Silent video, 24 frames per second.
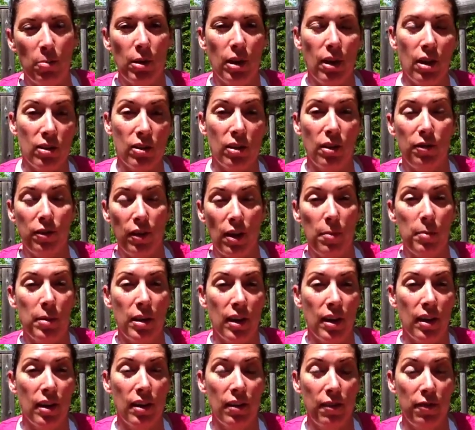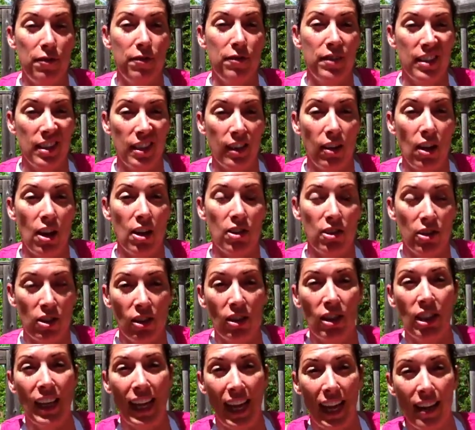but also from a physiological and